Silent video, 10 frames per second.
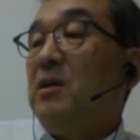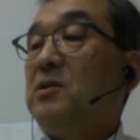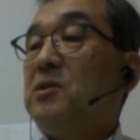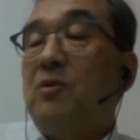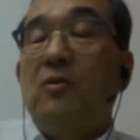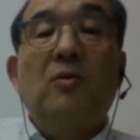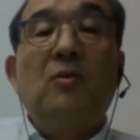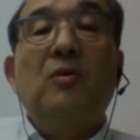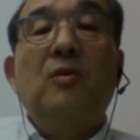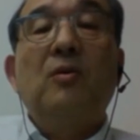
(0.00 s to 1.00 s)

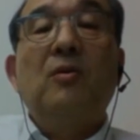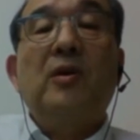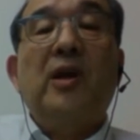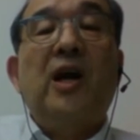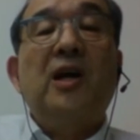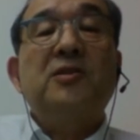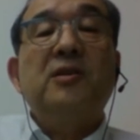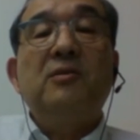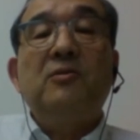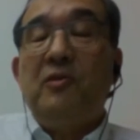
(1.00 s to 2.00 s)
So
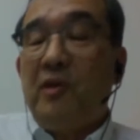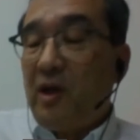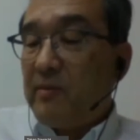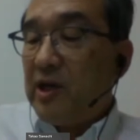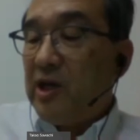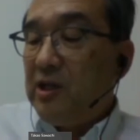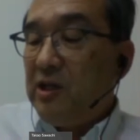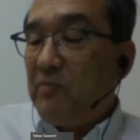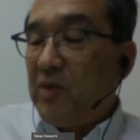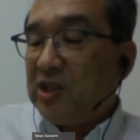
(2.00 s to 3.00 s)
Karsten, do you have
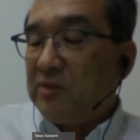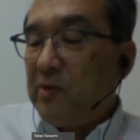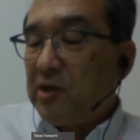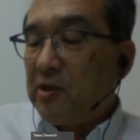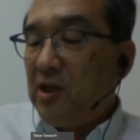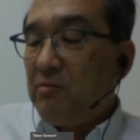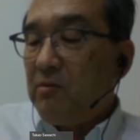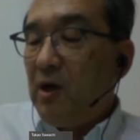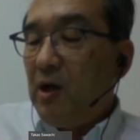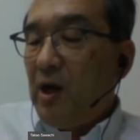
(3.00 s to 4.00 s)
any perspective
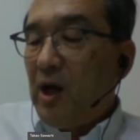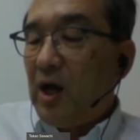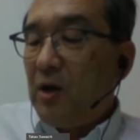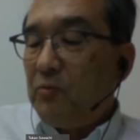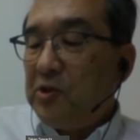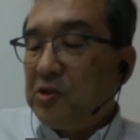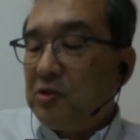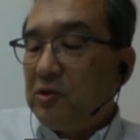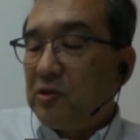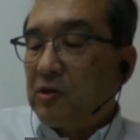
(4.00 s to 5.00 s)
how we
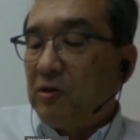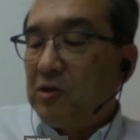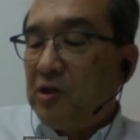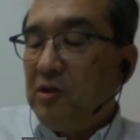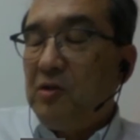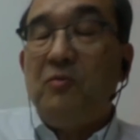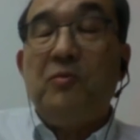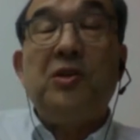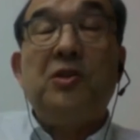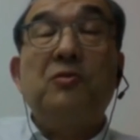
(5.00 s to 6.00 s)
should continue?
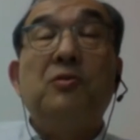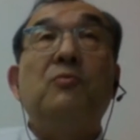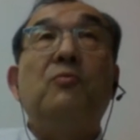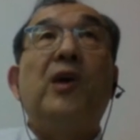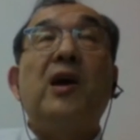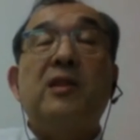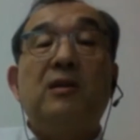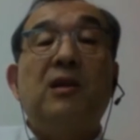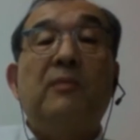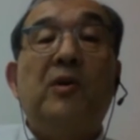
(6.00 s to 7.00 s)
We should further
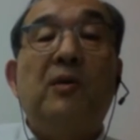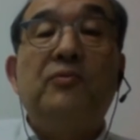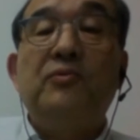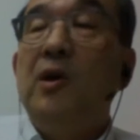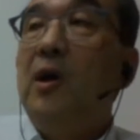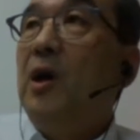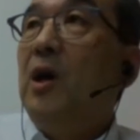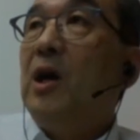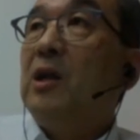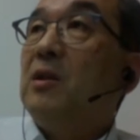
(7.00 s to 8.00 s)
develop
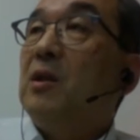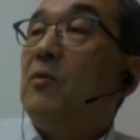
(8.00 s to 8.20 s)
and